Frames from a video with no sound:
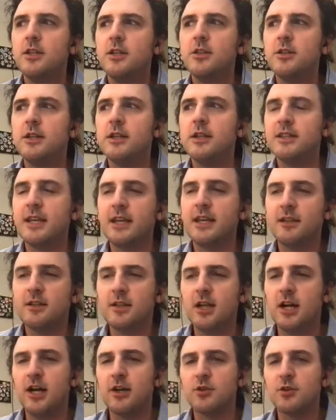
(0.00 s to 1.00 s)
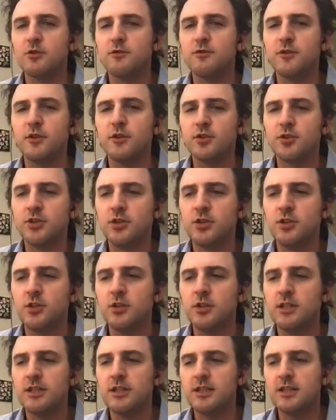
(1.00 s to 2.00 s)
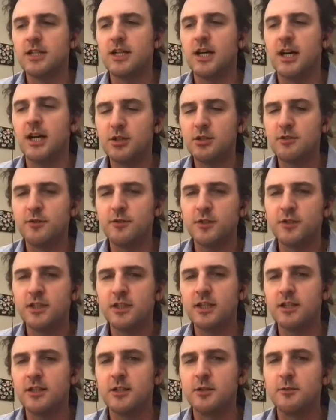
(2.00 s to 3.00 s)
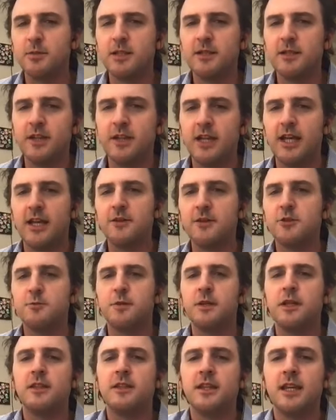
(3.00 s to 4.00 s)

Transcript: you get that controversial, you get the controversy, you get a little bit of an edge, but